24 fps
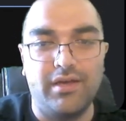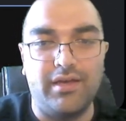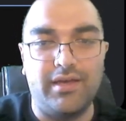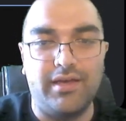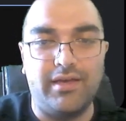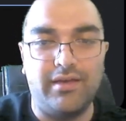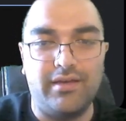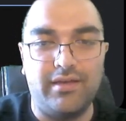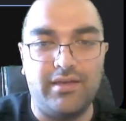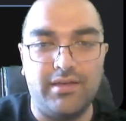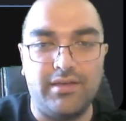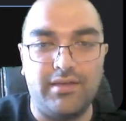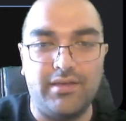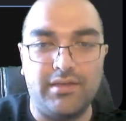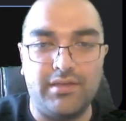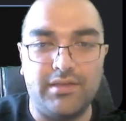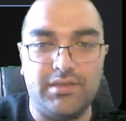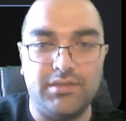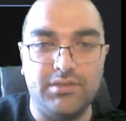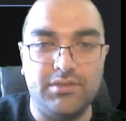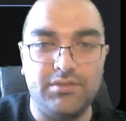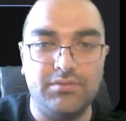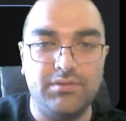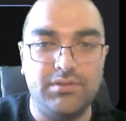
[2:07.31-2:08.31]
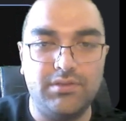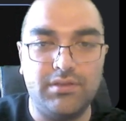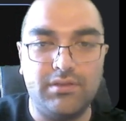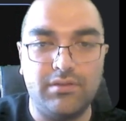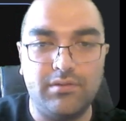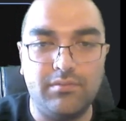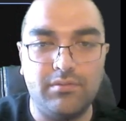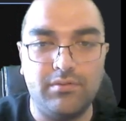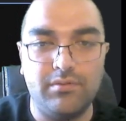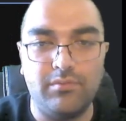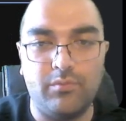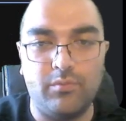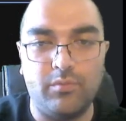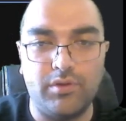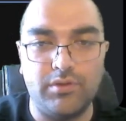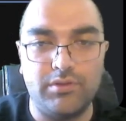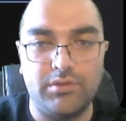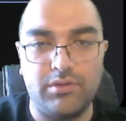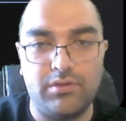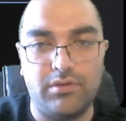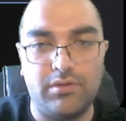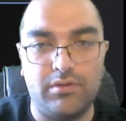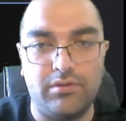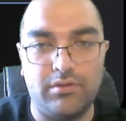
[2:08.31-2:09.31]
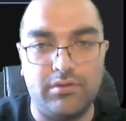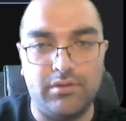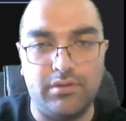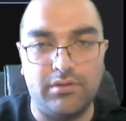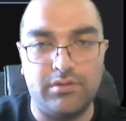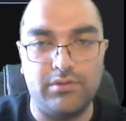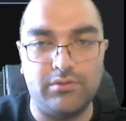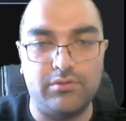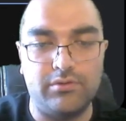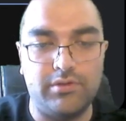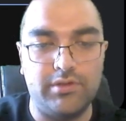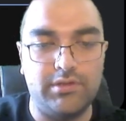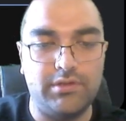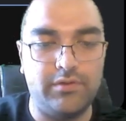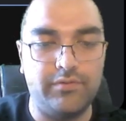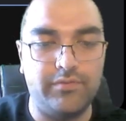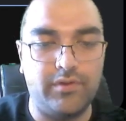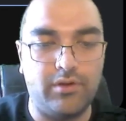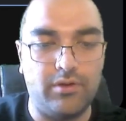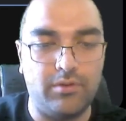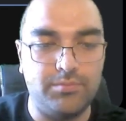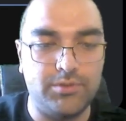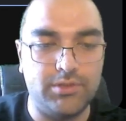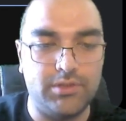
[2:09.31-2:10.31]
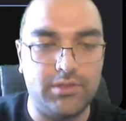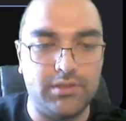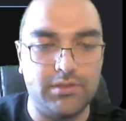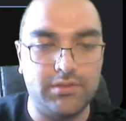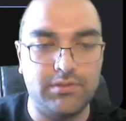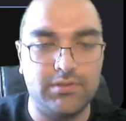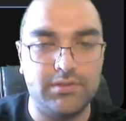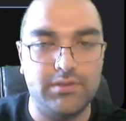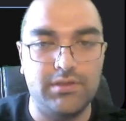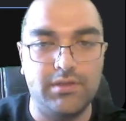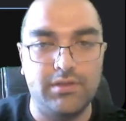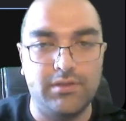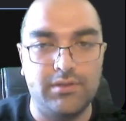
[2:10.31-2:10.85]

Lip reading: And can you tell what are decorative objects